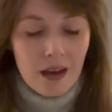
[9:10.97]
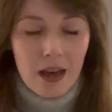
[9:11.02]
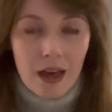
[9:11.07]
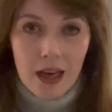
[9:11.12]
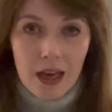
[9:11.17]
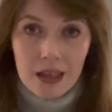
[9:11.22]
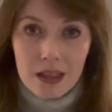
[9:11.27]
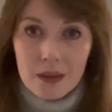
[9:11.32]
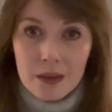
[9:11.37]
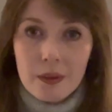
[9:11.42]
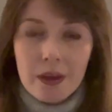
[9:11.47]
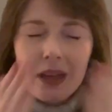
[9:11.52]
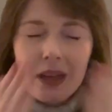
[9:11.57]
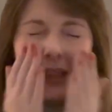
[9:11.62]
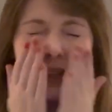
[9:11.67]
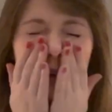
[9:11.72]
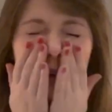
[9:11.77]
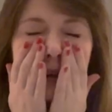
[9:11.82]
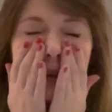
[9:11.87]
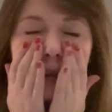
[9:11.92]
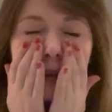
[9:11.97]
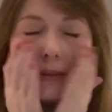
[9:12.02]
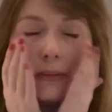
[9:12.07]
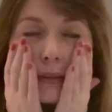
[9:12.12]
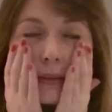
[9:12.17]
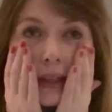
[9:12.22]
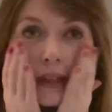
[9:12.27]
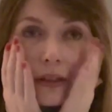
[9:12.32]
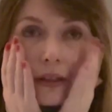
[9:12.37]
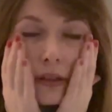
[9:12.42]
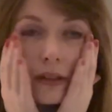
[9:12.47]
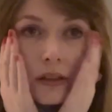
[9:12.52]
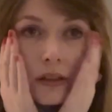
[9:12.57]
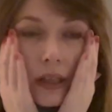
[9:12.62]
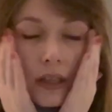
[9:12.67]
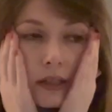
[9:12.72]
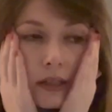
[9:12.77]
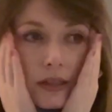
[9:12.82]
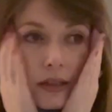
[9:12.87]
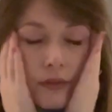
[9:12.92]
Anyway, oh my
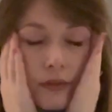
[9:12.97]
goodness.